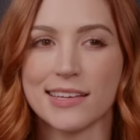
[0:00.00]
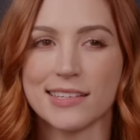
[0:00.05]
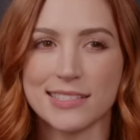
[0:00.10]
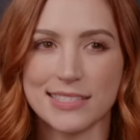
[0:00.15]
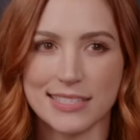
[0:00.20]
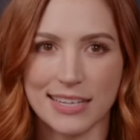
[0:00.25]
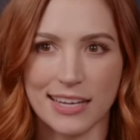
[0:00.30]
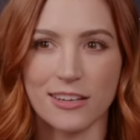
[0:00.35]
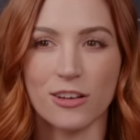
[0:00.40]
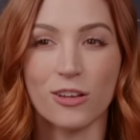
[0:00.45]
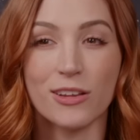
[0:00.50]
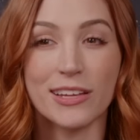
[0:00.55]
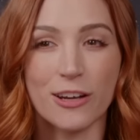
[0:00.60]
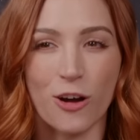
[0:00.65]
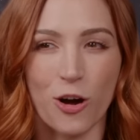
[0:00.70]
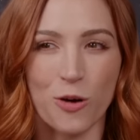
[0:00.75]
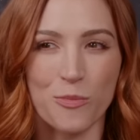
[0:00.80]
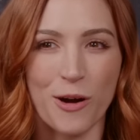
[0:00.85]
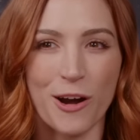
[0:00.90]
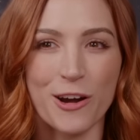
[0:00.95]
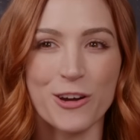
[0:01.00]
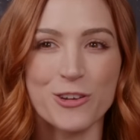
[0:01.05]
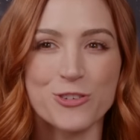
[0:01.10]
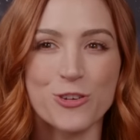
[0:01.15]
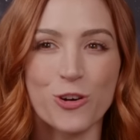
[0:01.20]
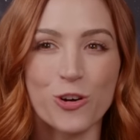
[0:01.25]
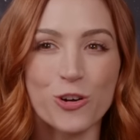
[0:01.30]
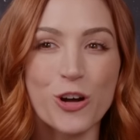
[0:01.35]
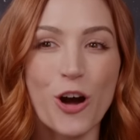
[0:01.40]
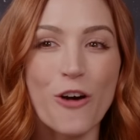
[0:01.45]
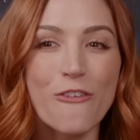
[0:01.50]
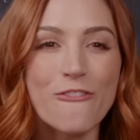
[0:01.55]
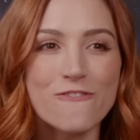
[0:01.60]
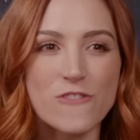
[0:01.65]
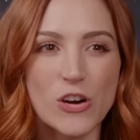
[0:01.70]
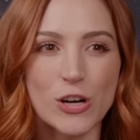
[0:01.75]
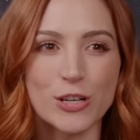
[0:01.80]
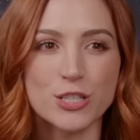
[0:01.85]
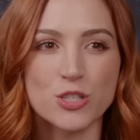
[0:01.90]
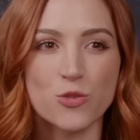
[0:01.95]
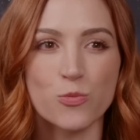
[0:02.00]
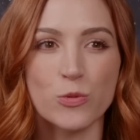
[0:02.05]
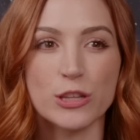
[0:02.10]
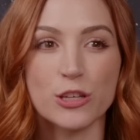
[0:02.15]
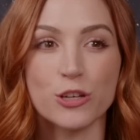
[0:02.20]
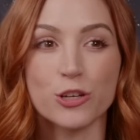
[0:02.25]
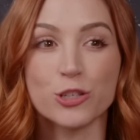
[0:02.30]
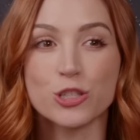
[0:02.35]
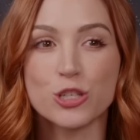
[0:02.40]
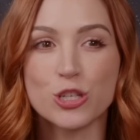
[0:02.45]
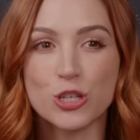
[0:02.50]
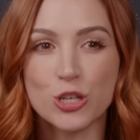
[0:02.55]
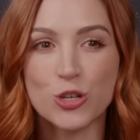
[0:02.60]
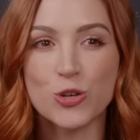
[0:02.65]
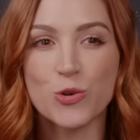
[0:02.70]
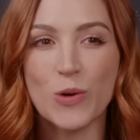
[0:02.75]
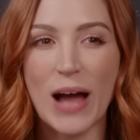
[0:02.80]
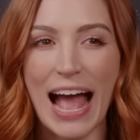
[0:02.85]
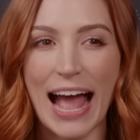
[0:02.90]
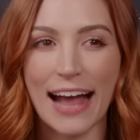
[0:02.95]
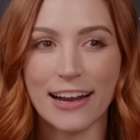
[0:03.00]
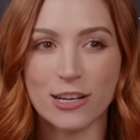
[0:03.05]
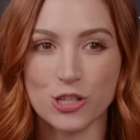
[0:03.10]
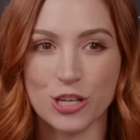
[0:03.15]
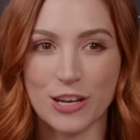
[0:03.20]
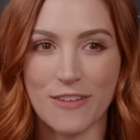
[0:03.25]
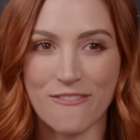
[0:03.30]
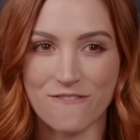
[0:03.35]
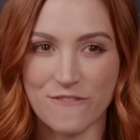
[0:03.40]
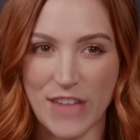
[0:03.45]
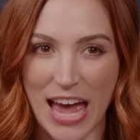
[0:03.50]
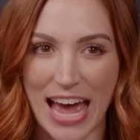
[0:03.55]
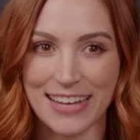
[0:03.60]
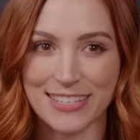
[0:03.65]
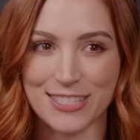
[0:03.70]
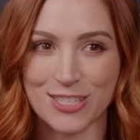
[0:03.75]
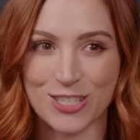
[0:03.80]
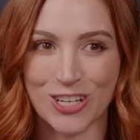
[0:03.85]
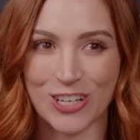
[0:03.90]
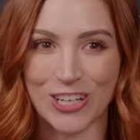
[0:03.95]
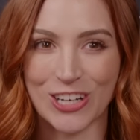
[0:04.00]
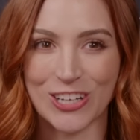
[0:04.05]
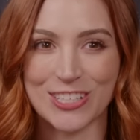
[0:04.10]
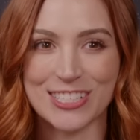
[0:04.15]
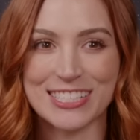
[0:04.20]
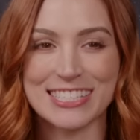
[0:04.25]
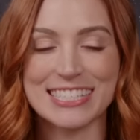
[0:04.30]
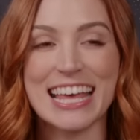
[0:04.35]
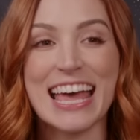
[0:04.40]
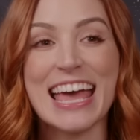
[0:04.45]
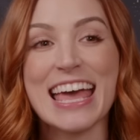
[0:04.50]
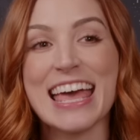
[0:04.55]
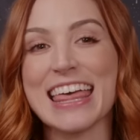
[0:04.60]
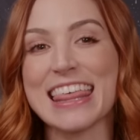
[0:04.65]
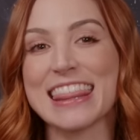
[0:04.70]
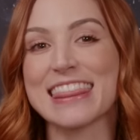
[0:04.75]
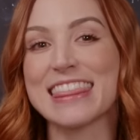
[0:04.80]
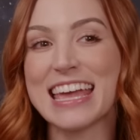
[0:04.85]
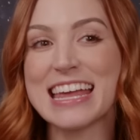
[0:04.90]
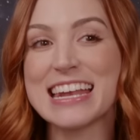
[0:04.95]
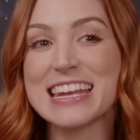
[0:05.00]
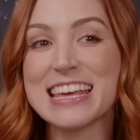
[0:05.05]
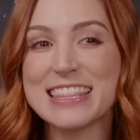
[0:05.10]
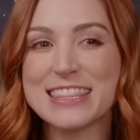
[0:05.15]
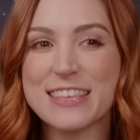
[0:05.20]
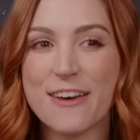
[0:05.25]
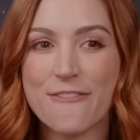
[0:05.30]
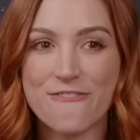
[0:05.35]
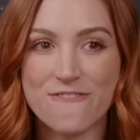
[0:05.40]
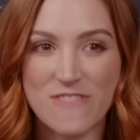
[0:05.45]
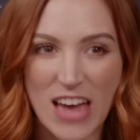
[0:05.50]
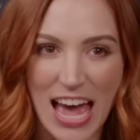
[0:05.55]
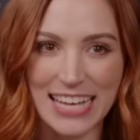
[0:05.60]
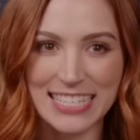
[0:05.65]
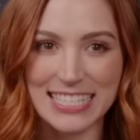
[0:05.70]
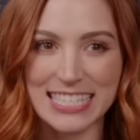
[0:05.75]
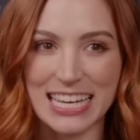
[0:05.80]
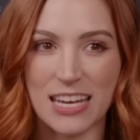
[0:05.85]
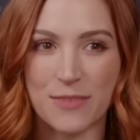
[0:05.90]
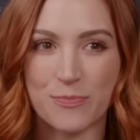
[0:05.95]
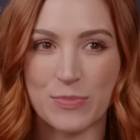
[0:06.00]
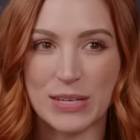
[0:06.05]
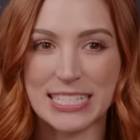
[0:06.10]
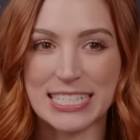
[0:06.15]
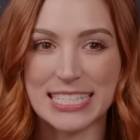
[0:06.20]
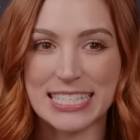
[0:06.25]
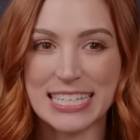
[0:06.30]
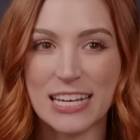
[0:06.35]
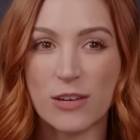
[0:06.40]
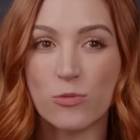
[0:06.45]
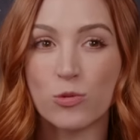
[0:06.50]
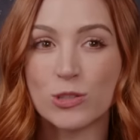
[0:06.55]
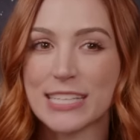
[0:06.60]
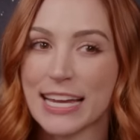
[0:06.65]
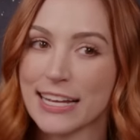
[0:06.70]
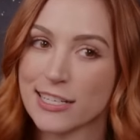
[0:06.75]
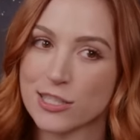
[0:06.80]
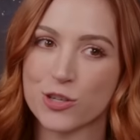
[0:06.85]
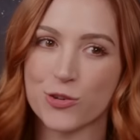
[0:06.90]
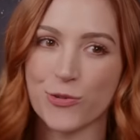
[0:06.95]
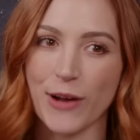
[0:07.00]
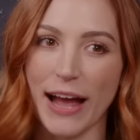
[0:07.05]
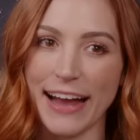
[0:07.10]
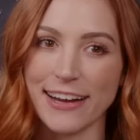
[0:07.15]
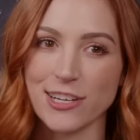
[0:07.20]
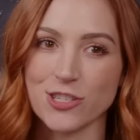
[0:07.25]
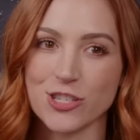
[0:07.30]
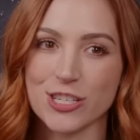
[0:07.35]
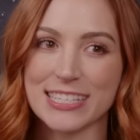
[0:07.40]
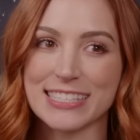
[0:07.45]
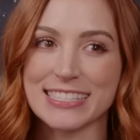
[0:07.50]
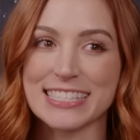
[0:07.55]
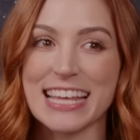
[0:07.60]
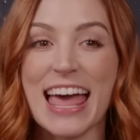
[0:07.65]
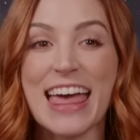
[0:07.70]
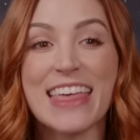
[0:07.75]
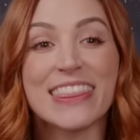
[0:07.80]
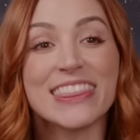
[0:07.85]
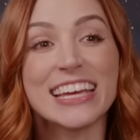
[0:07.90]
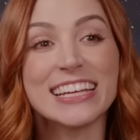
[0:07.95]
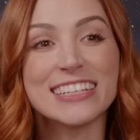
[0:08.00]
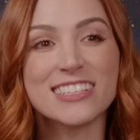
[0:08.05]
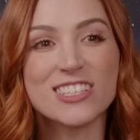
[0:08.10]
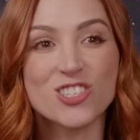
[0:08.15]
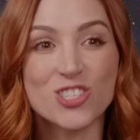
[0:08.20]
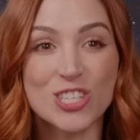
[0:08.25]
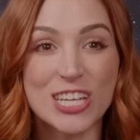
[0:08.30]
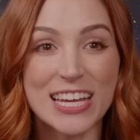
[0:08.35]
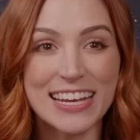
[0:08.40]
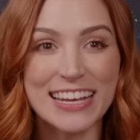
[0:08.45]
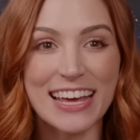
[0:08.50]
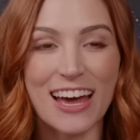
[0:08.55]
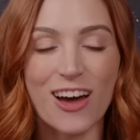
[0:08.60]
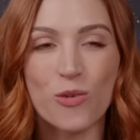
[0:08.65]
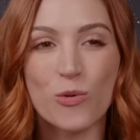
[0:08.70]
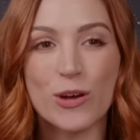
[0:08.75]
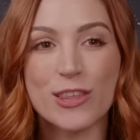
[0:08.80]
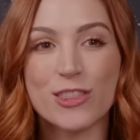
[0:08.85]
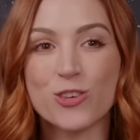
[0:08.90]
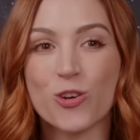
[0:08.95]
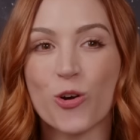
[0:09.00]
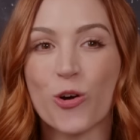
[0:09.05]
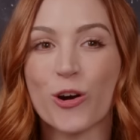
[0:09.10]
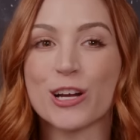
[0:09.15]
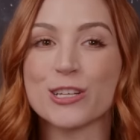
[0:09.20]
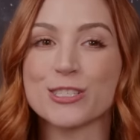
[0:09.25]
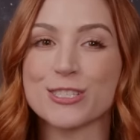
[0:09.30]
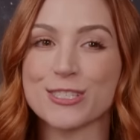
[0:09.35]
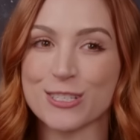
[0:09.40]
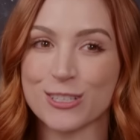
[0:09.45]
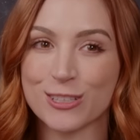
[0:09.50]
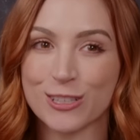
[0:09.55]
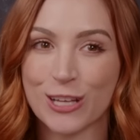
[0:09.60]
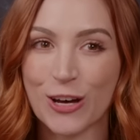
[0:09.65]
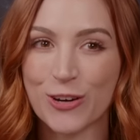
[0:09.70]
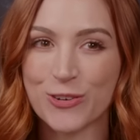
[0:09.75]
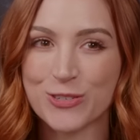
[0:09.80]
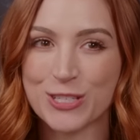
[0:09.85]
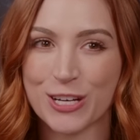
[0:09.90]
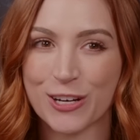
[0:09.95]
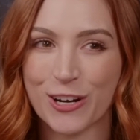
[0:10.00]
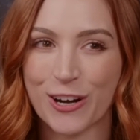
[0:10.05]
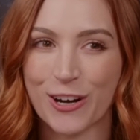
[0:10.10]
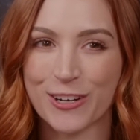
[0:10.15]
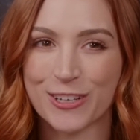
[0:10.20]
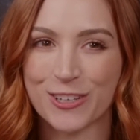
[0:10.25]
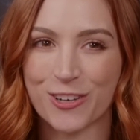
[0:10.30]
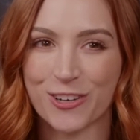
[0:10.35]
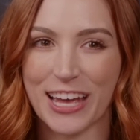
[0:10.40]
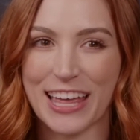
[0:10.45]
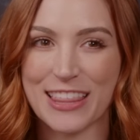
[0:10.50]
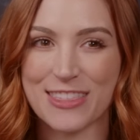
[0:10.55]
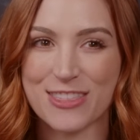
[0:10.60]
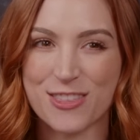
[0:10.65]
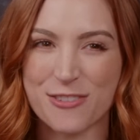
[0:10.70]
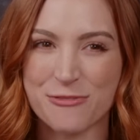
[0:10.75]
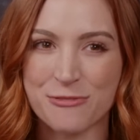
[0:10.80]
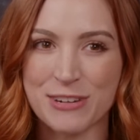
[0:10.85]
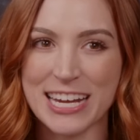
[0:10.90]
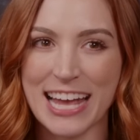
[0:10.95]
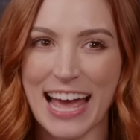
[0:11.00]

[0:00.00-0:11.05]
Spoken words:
Daniel and Omar, you'll go first with your 2 action fast turns. Then the fast NPC will take 2 actions. Then Gina, with your slow turn, you'll get 3